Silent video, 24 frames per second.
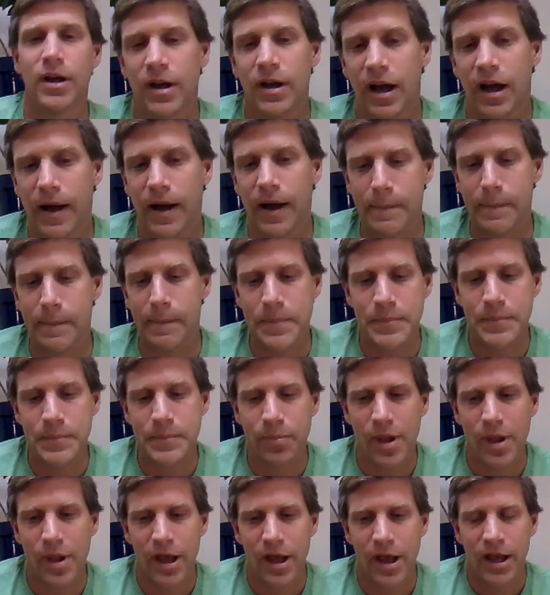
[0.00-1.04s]
Um,
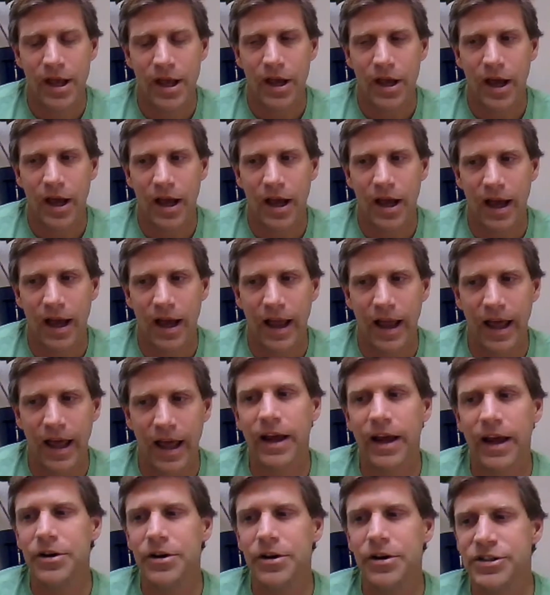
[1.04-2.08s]
and
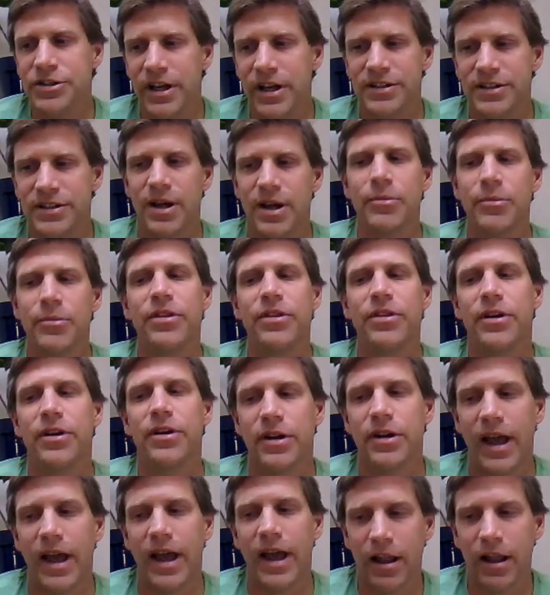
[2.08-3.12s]
I understand some of the
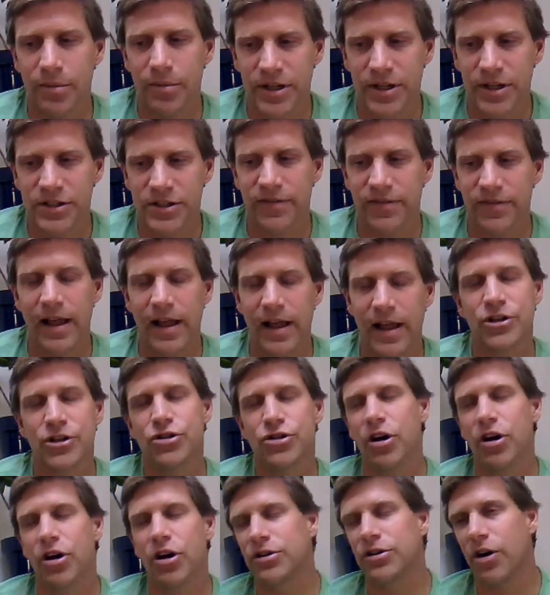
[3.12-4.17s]
elements about the
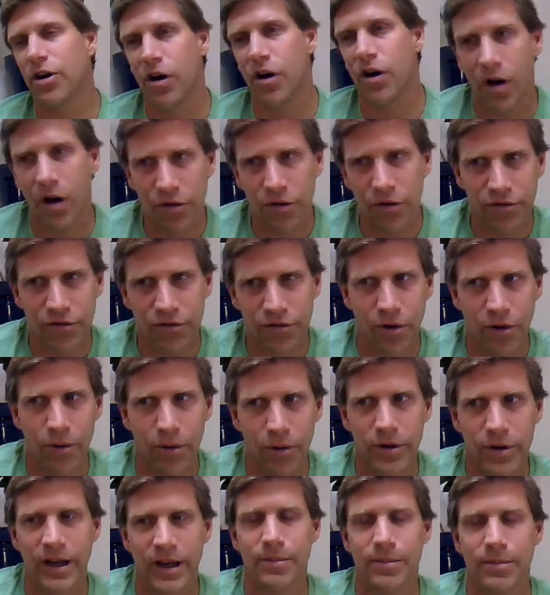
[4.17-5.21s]
shrugged are
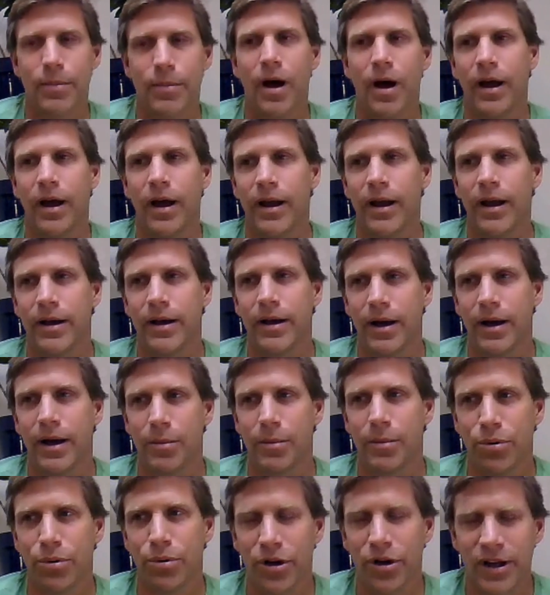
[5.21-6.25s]
also in my uh,
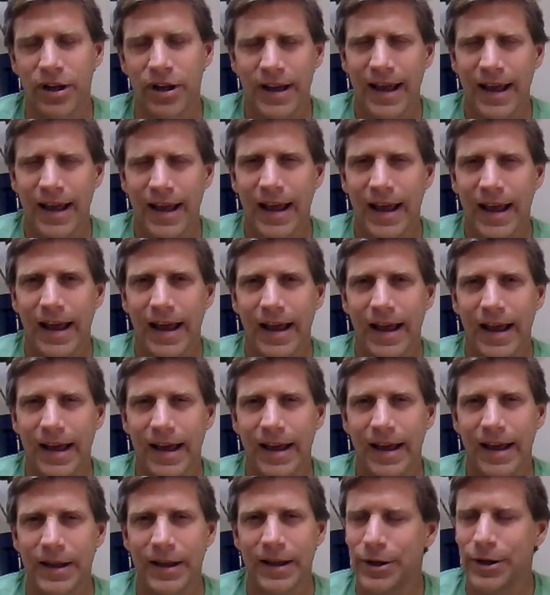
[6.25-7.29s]
book
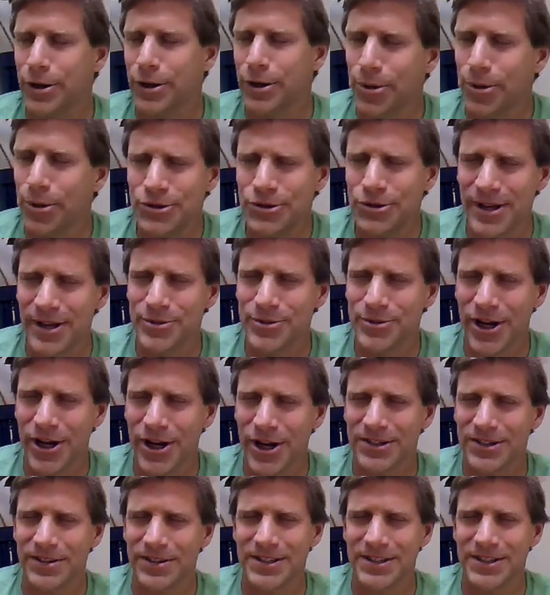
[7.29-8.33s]
you know, most of the
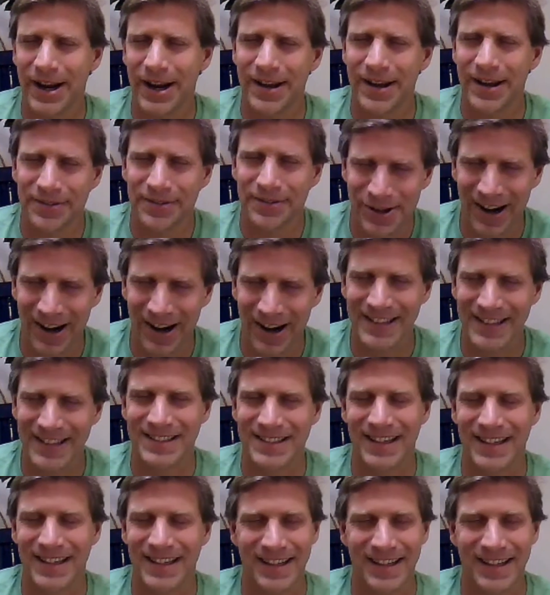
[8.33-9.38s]
objectivists that I have tried
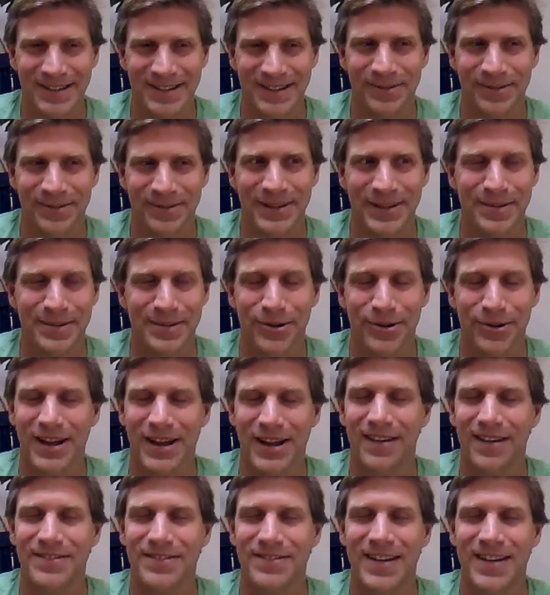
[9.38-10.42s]
to get to read the book
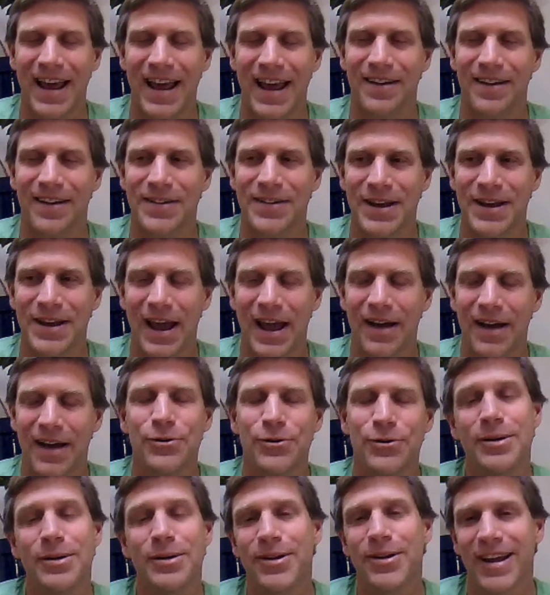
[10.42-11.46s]
have have have
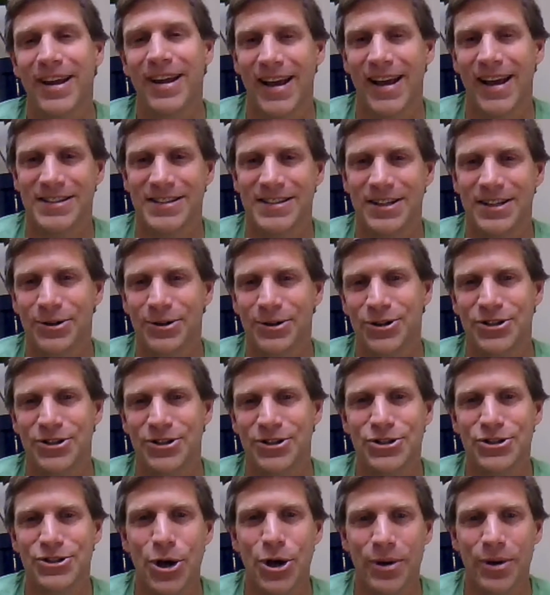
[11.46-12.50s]
really been against it. Of course,
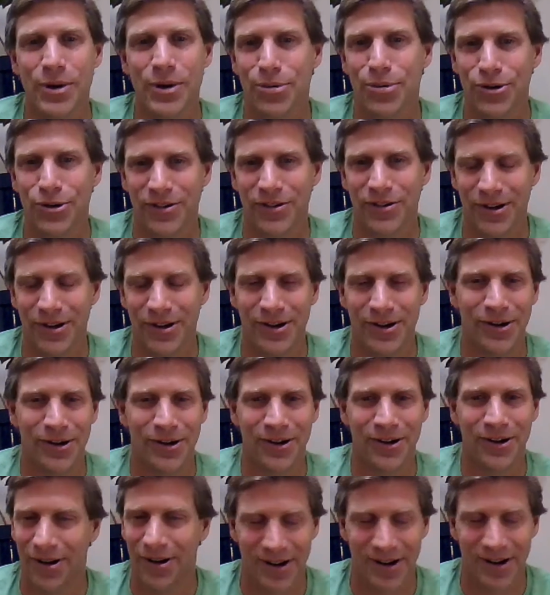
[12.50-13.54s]
there's no improving on
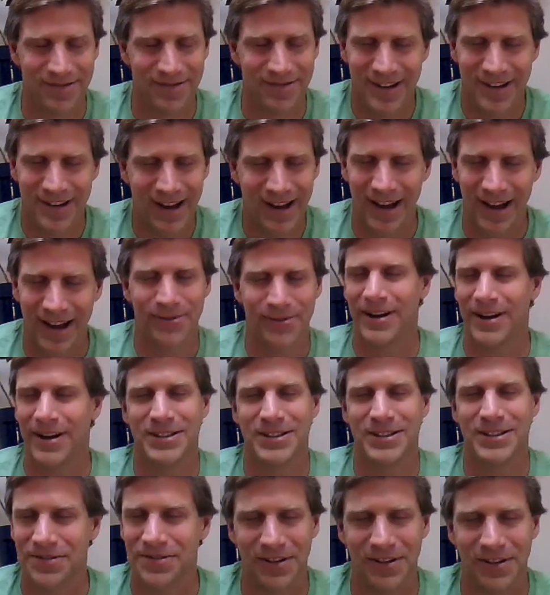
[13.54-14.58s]
her on Ayn
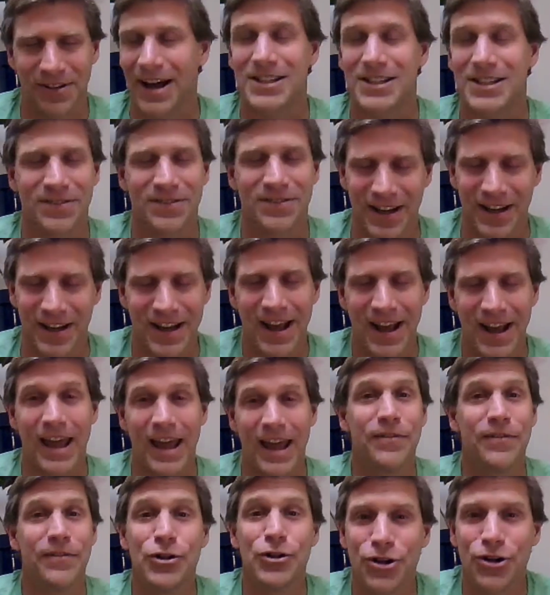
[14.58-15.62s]
Rand's philosophy, and
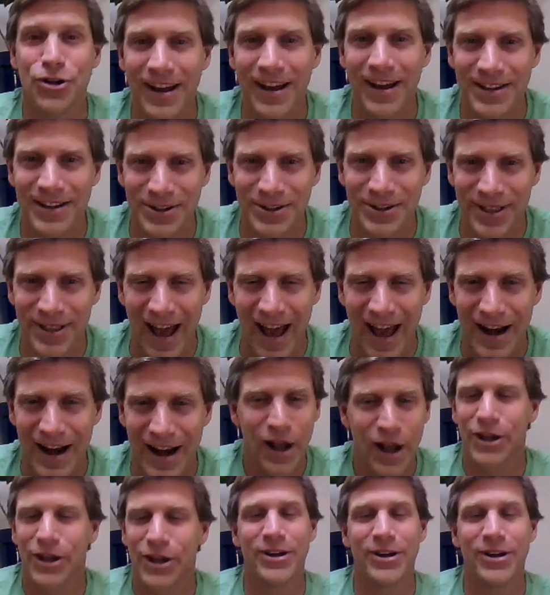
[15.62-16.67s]
if you try to do that,
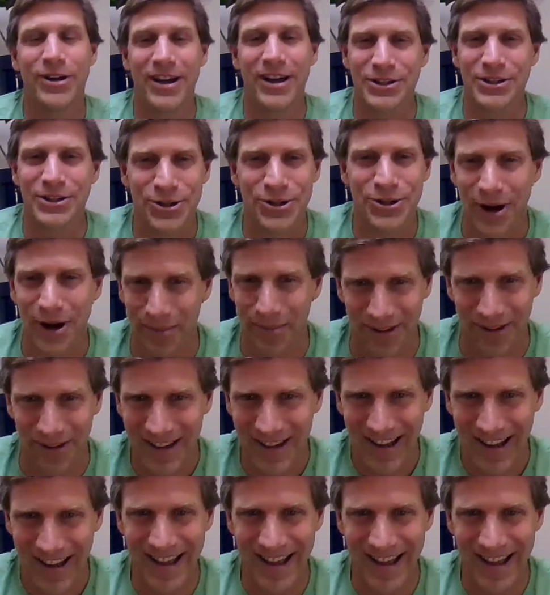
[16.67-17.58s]
you get in trouble.